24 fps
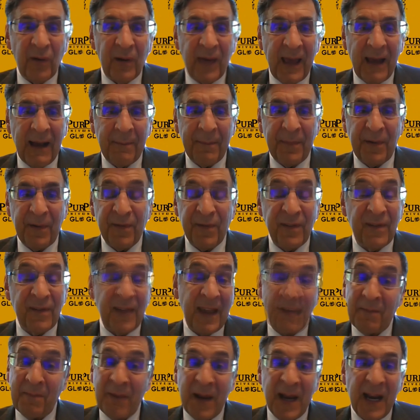campuses
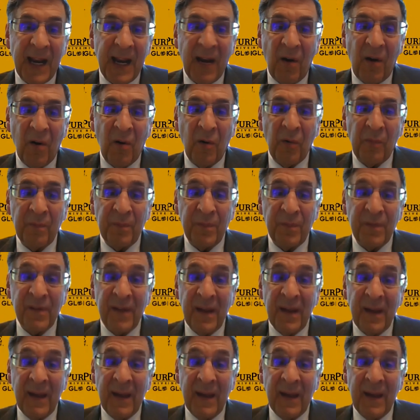and many homes.